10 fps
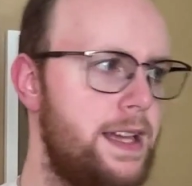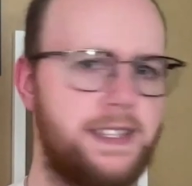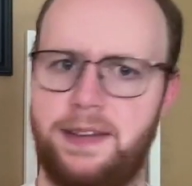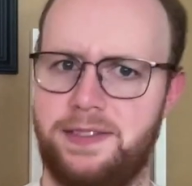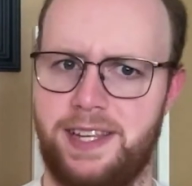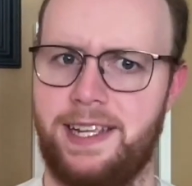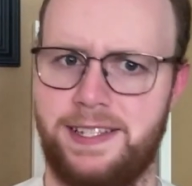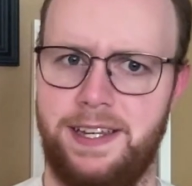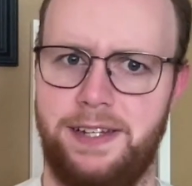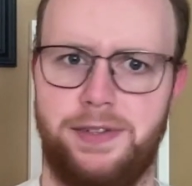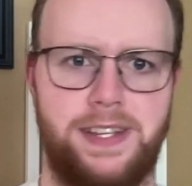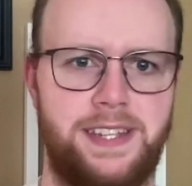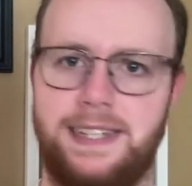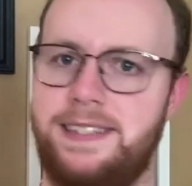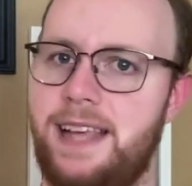Sounds like it's an
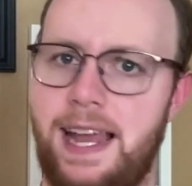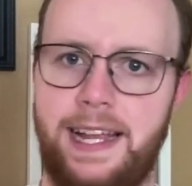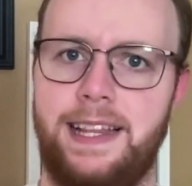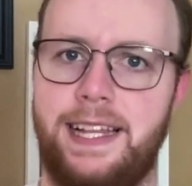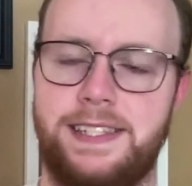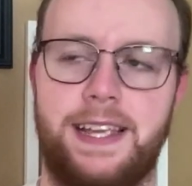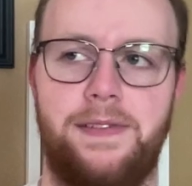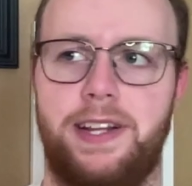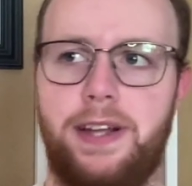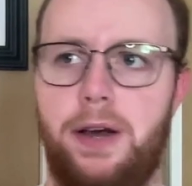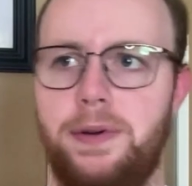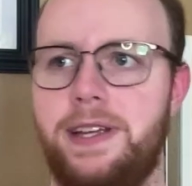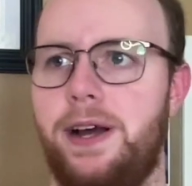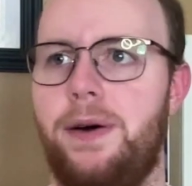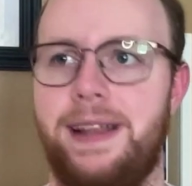interesting setting. Let's give it a go.
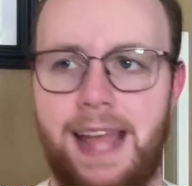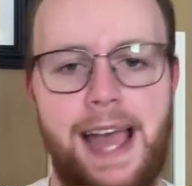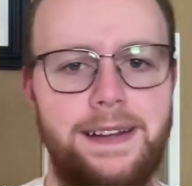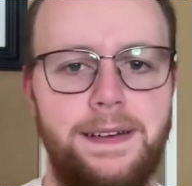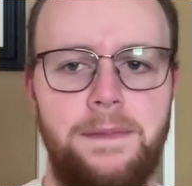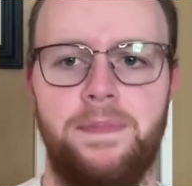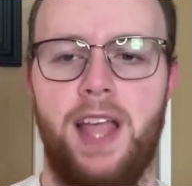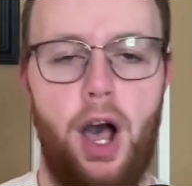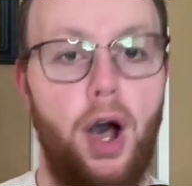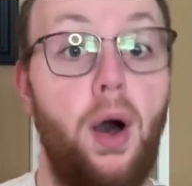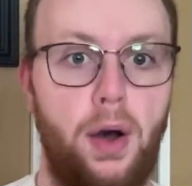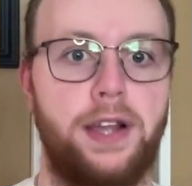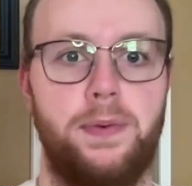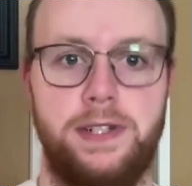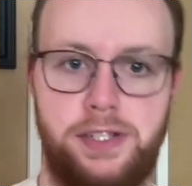It had a
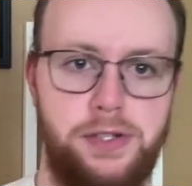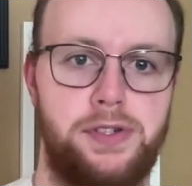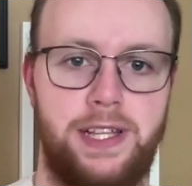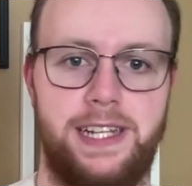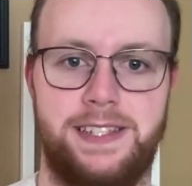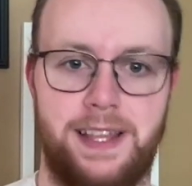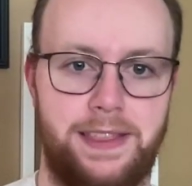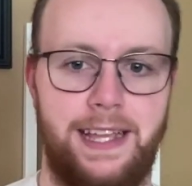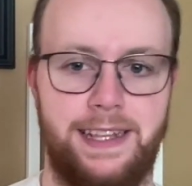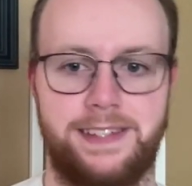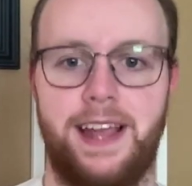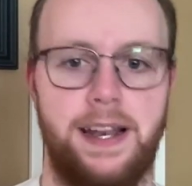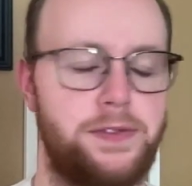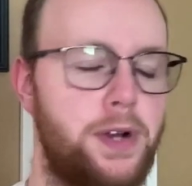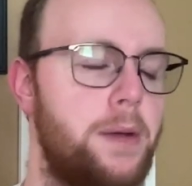hook, which usually is the thing that's
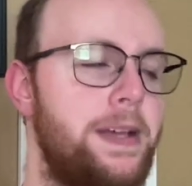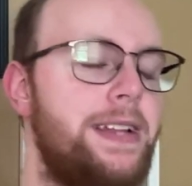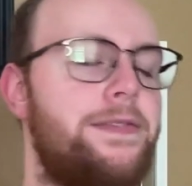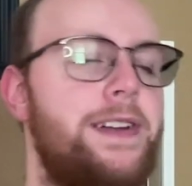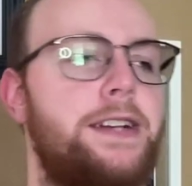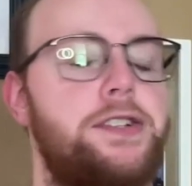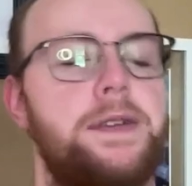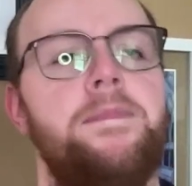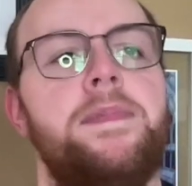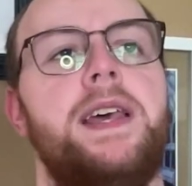kind of drawn me into fiction.